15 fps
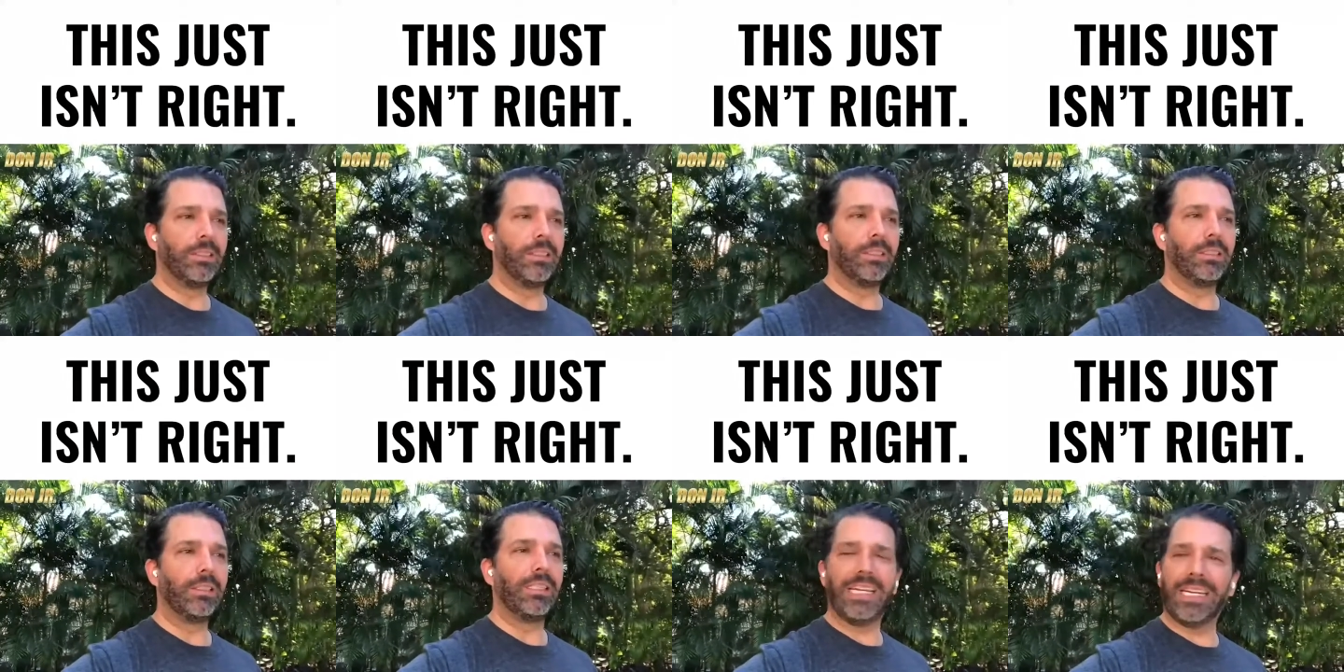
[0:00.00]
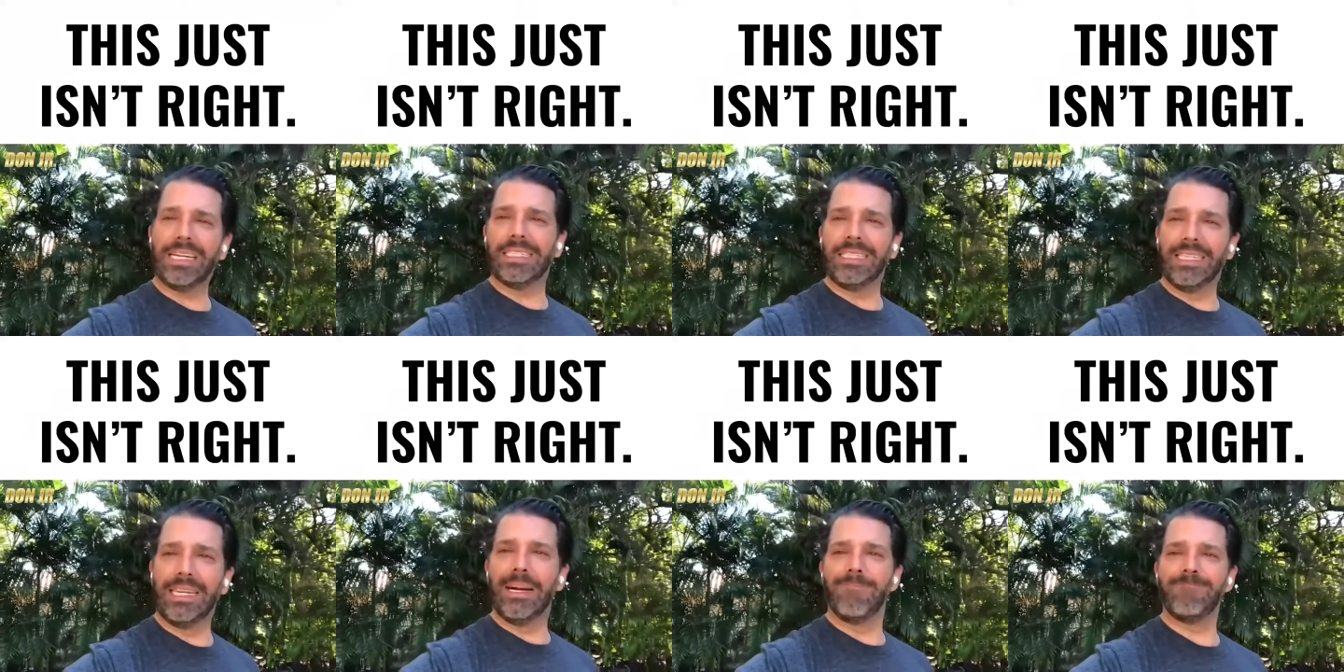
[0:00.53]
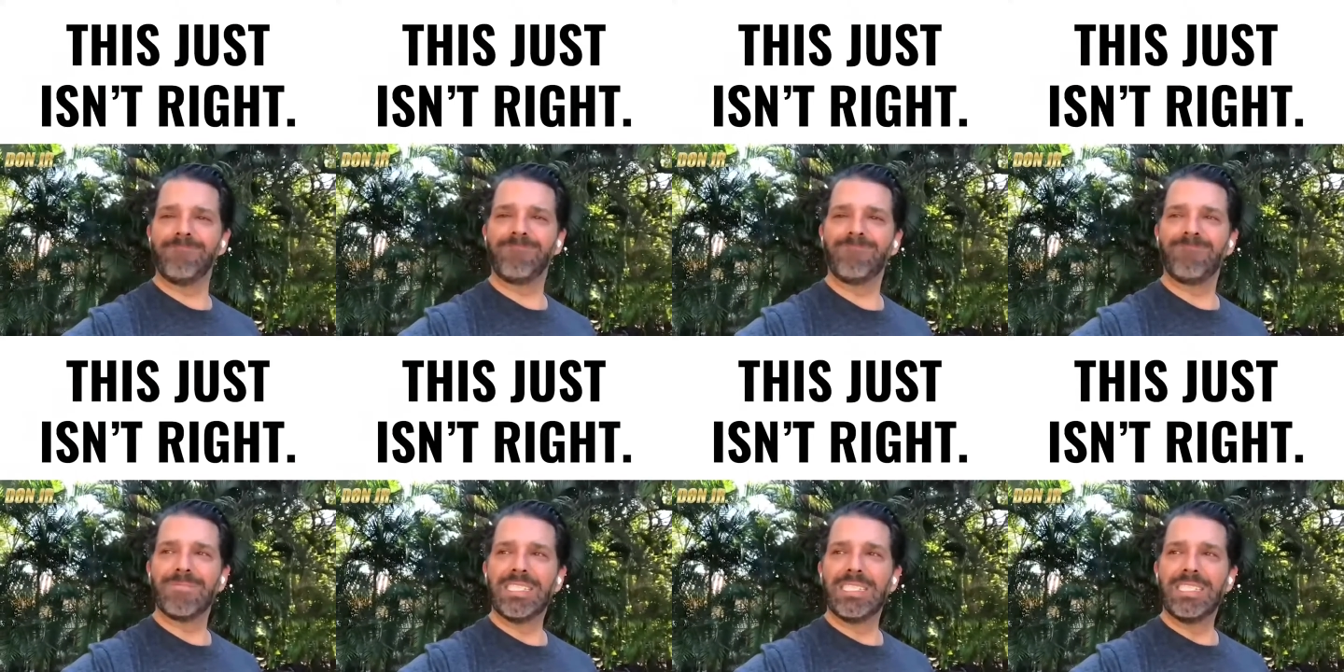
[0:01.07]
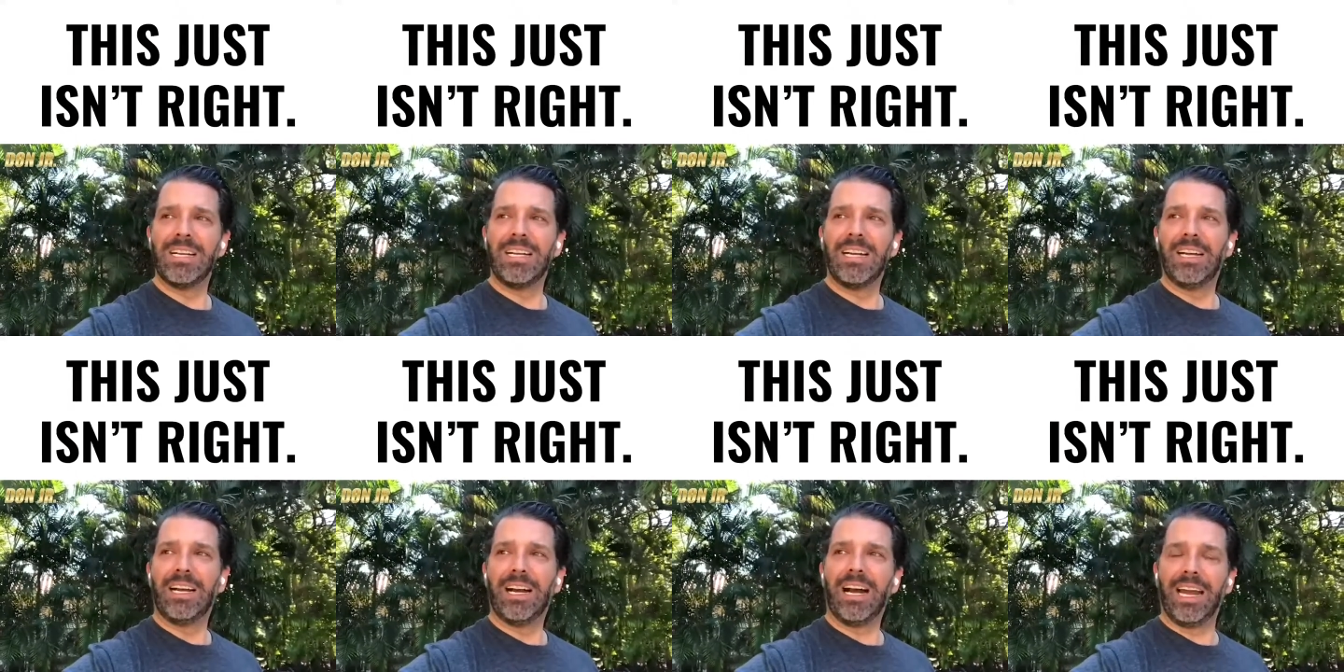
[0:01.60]
yeah, you know,
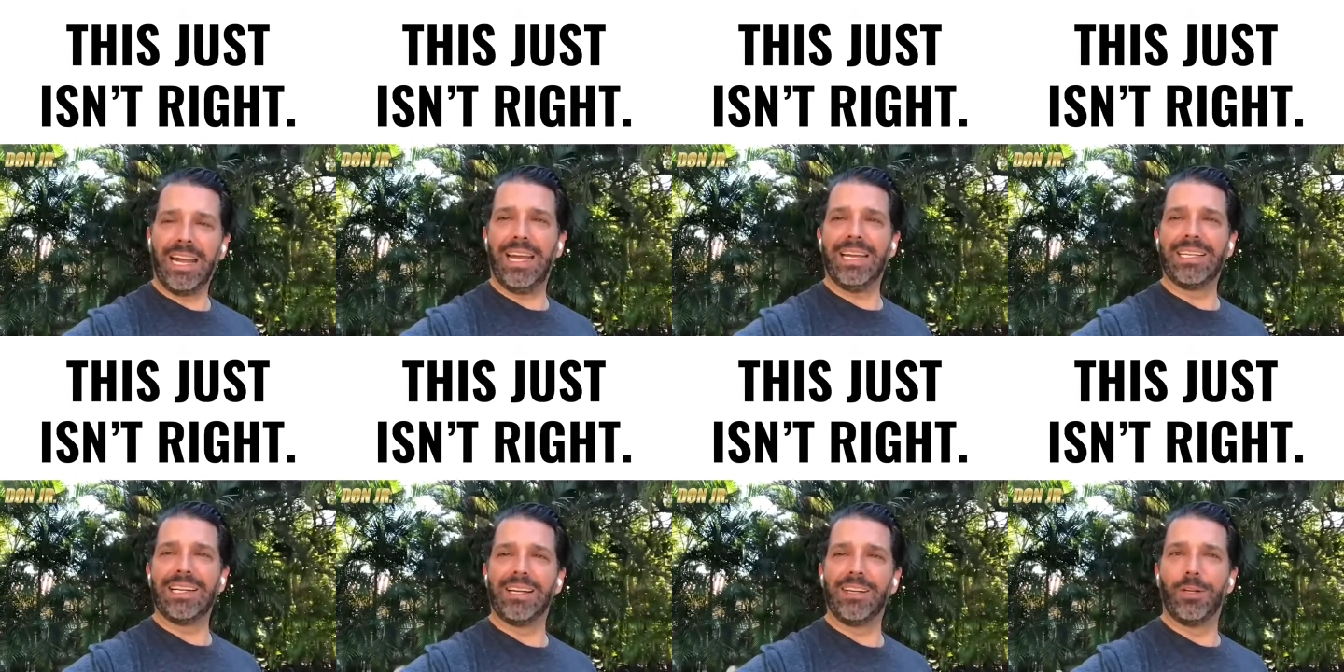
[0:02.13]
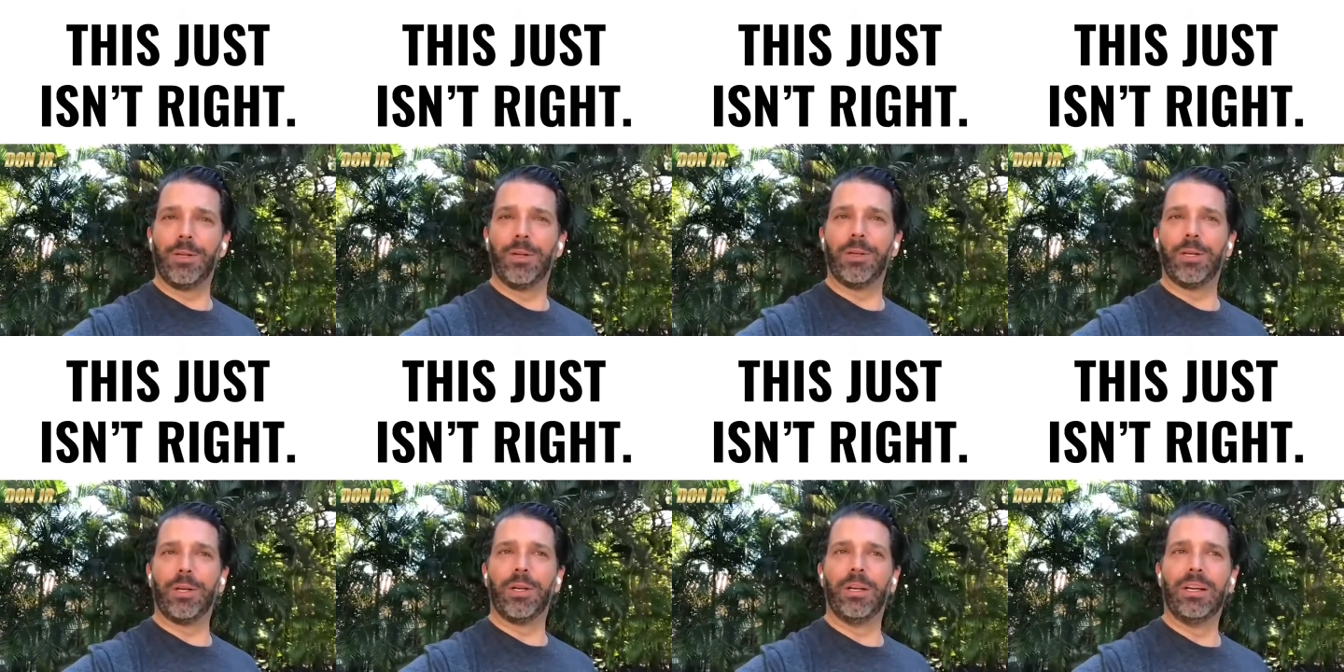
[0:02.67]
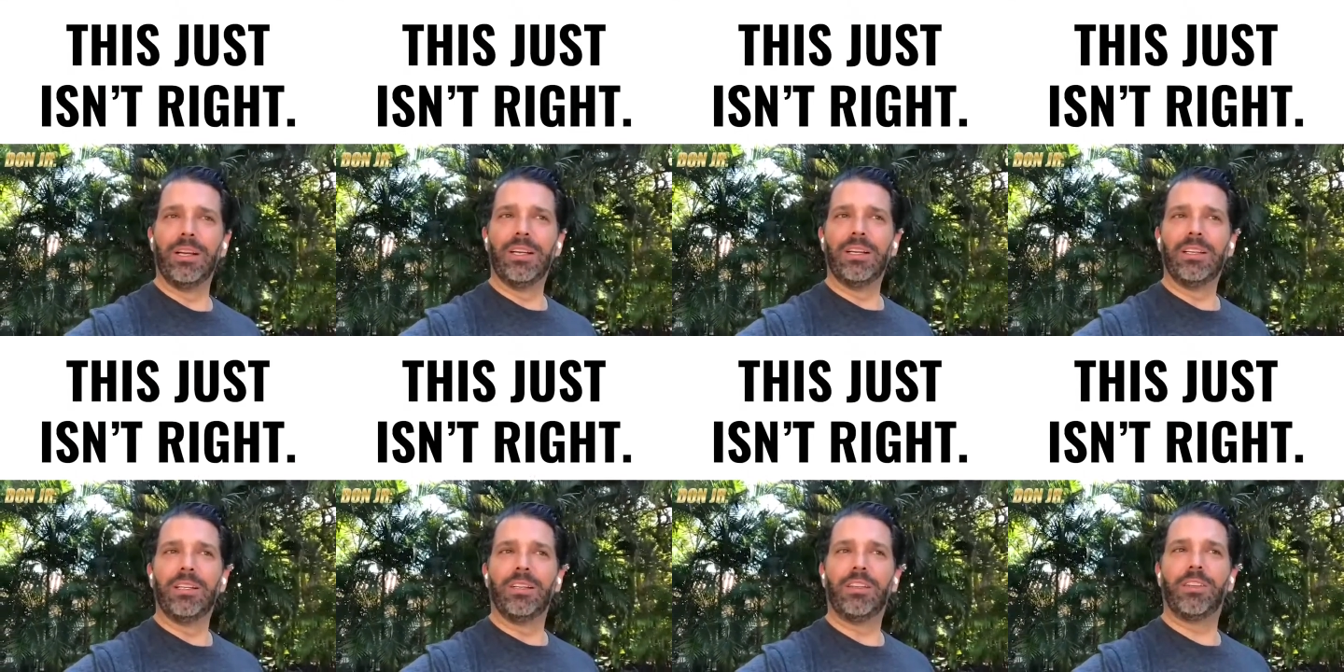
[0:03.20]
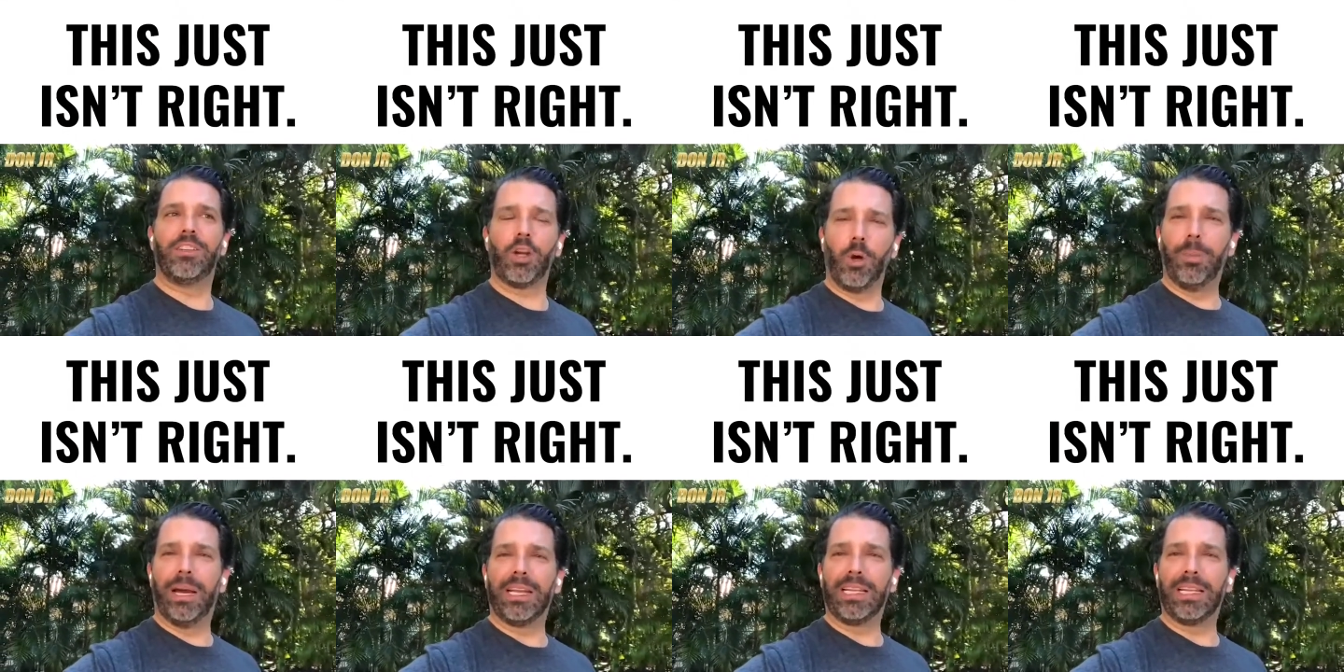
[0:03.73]
I hate Don Jr. so badly,